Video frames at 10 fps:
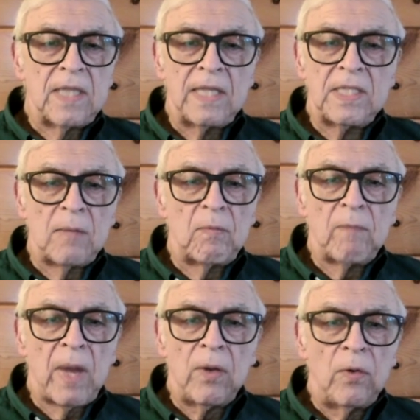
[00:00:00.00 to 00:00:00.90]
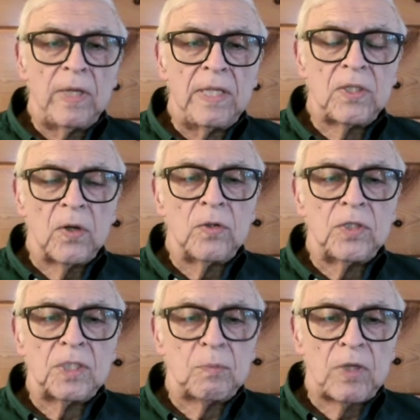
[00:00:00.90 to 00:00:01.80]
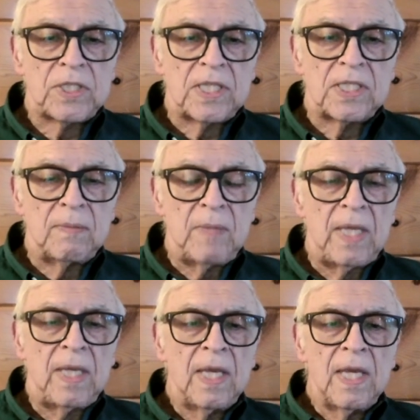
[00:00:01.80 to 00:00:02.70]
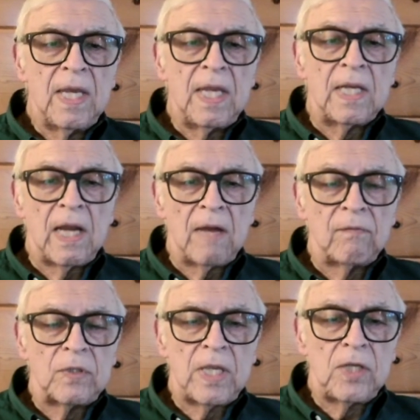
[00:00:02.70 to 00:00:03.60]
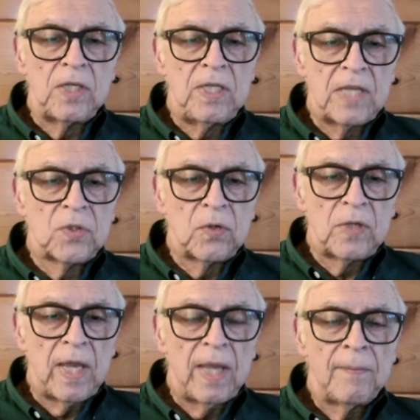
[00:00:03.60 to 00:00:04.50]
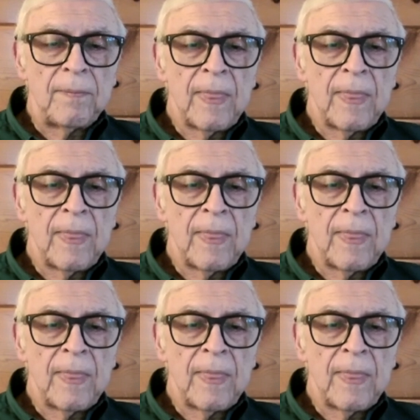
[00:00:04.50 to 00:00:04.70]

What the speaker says: and some of my own interns expressed this to me in a conversation yesterday,